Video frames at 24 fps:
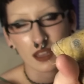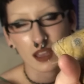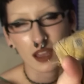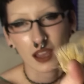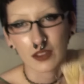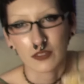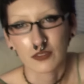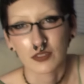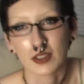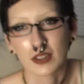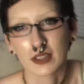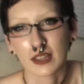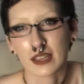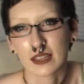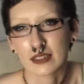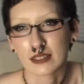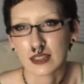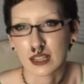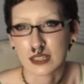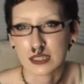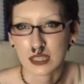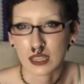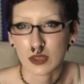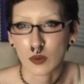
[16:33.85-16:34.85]
I feel like
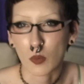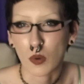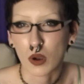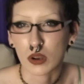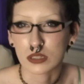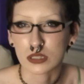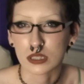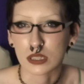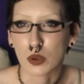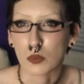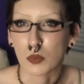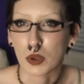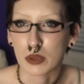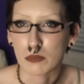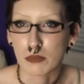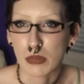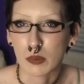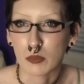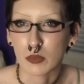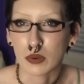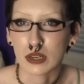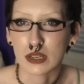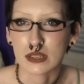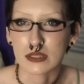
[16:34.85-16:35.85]
that's like washing away
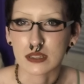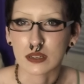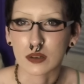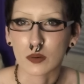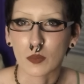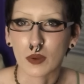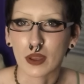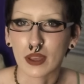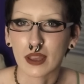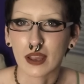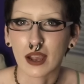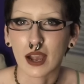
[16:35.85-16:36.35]
memories in a way.